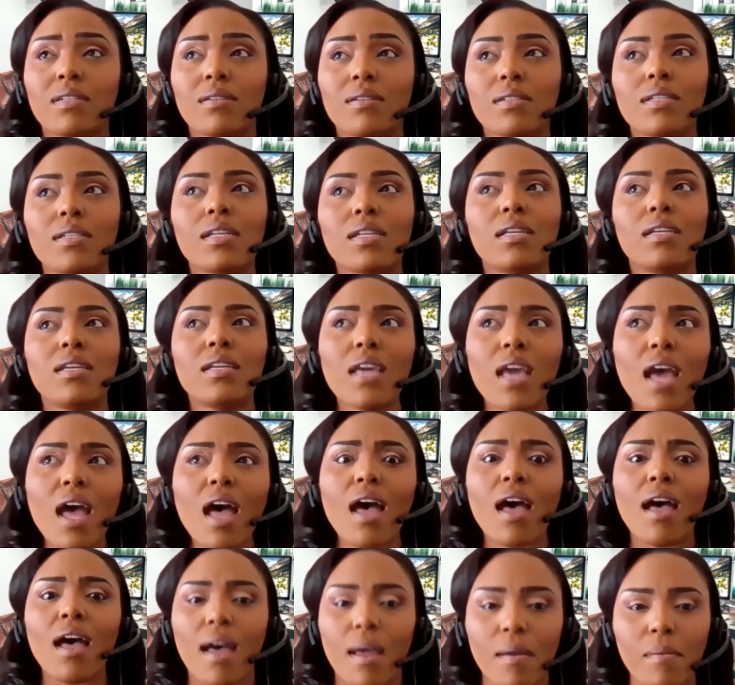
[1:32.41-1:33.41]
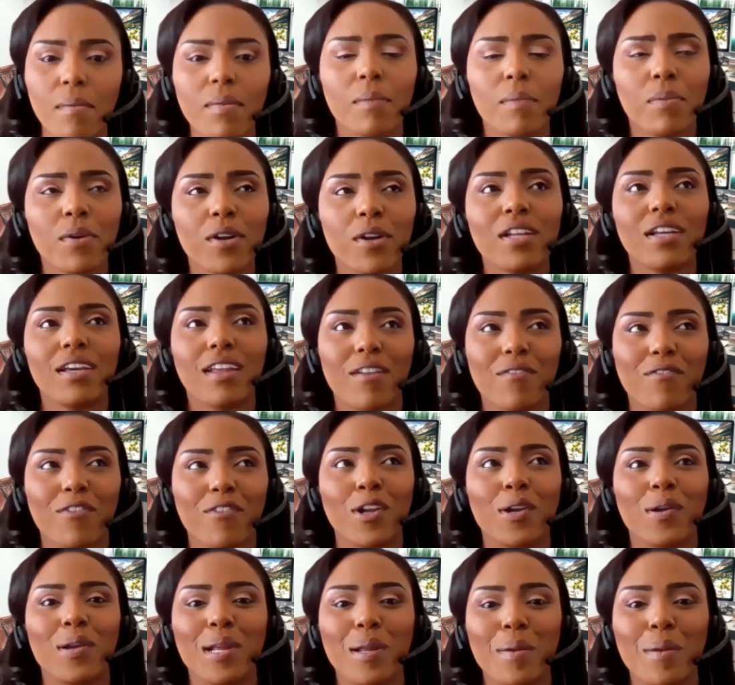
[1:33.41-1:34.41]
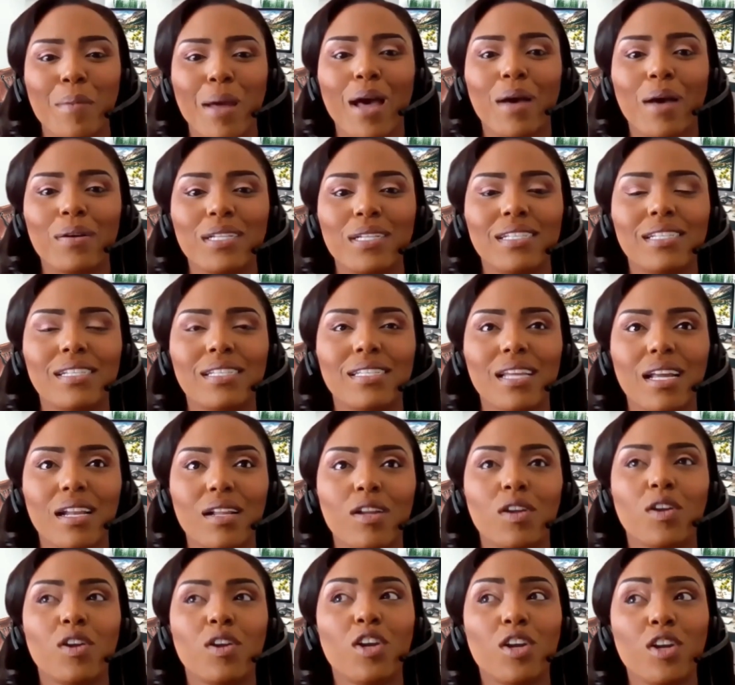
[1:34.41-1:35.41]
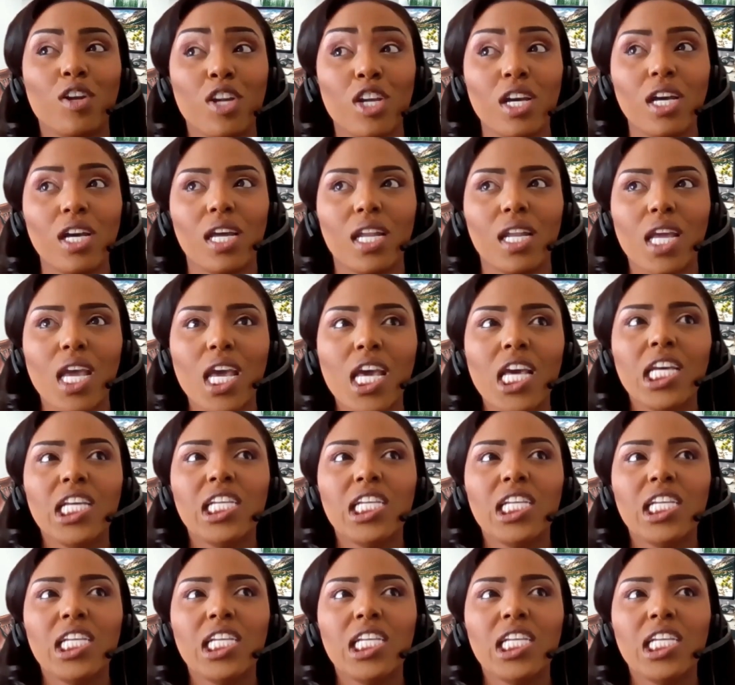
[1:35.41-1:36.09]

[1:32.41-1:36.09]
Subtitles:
And I was like, "Yeah, I'm pretty good at figuring them out." And she said, "Good."